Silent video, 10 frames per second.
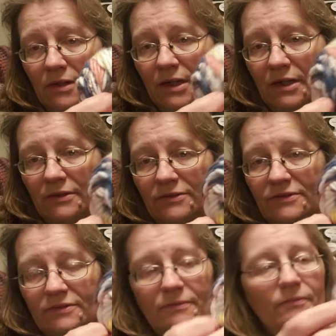
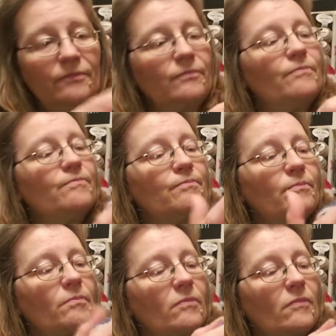It's
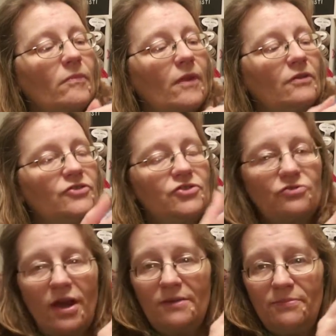
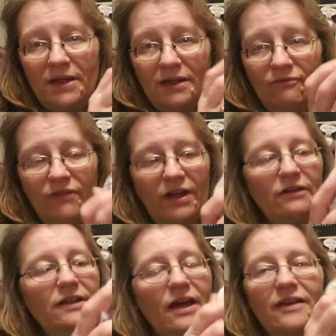striping
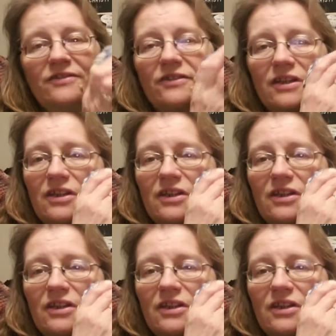very nicely.